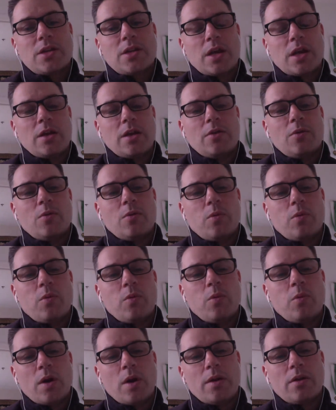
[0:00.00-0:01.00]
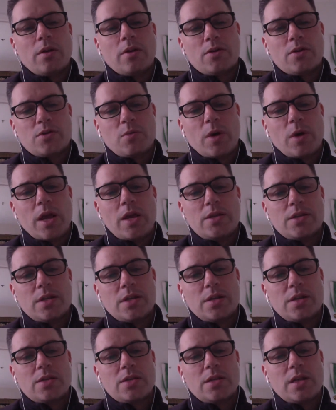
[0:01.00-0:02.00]
And one of those ways
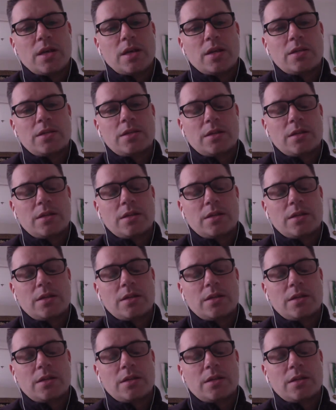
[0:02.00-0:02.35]
is that,